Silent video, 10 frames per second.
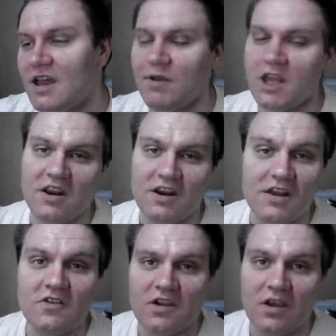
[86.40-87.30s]
I mean, it
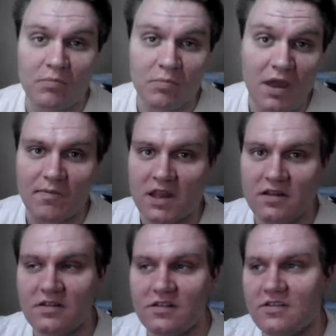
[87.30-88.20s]
is a
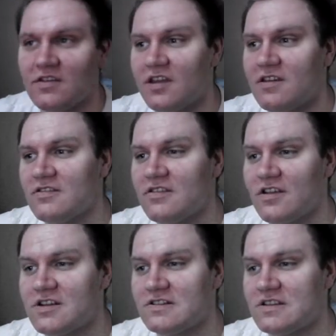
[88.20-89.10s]
commitment, okay? It's
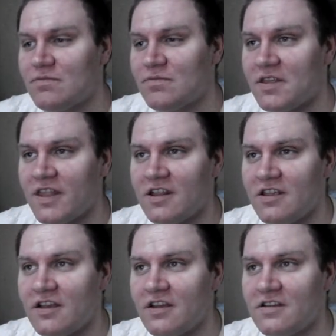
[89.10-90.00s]
not just something that
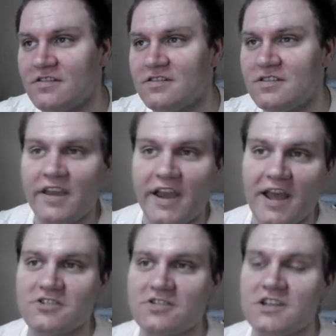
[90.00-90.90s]
you
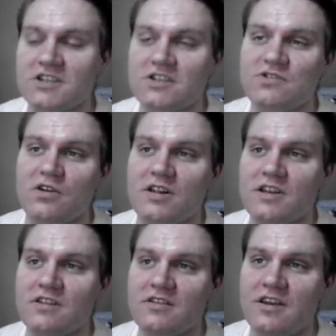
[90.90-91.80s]
casually stroll
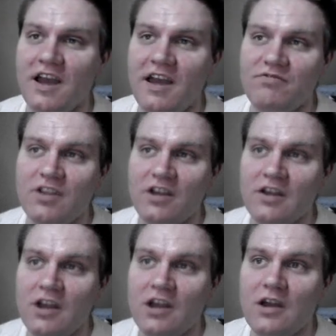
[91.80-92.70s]
into. You have to
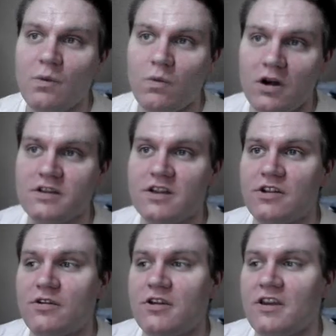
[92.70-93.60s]
want to
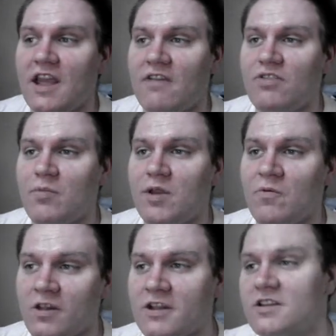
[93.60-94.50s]
do it, and you have to be
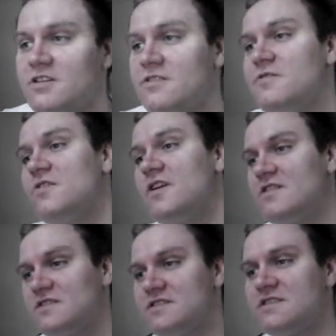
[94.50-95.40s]
willing to do
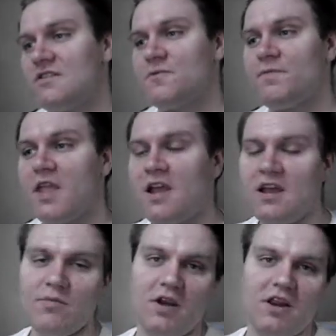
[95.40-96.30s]
things, so.
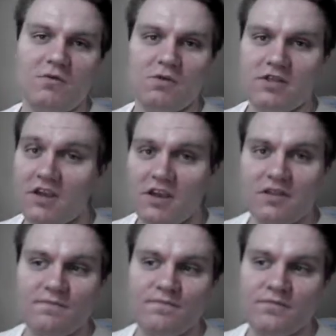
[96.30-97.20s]
But one
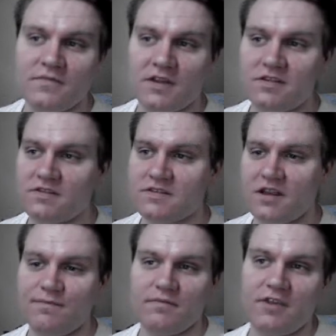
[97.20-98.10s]
thing is,
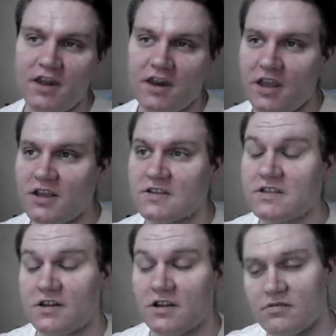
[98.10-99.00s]
I'm gonna
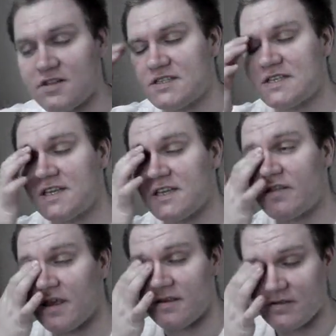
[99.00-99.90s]
start listing
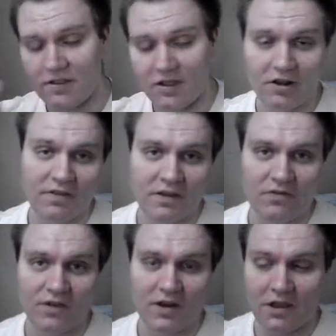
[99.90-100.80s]
things, not on this
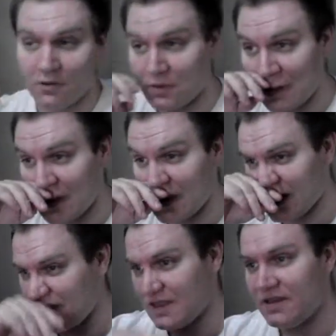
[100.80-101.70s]
video,
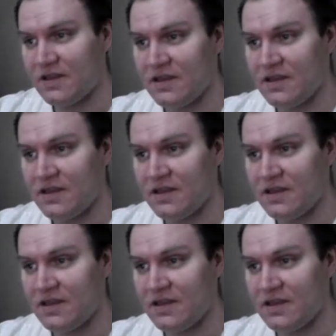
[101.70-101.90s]
because